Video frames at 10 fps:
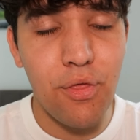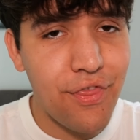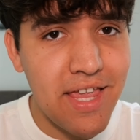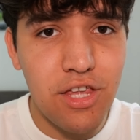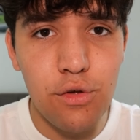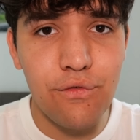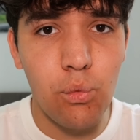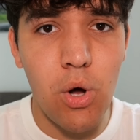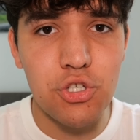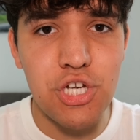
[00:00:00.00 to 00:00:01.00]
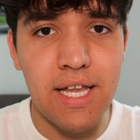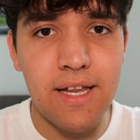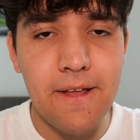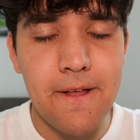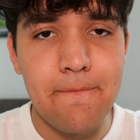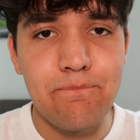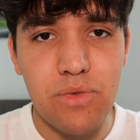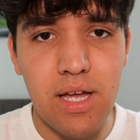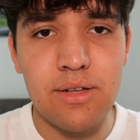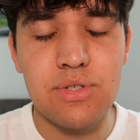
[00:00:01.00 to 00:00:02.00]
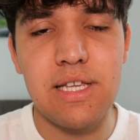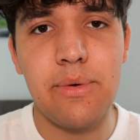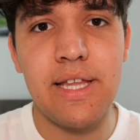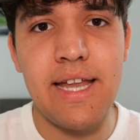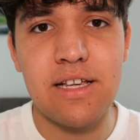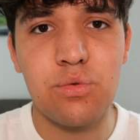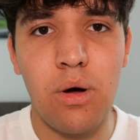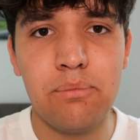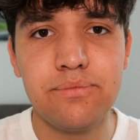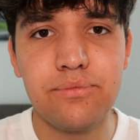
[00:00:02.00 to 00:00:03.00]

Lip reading: But thank you for watching, and I'll see you in the next one.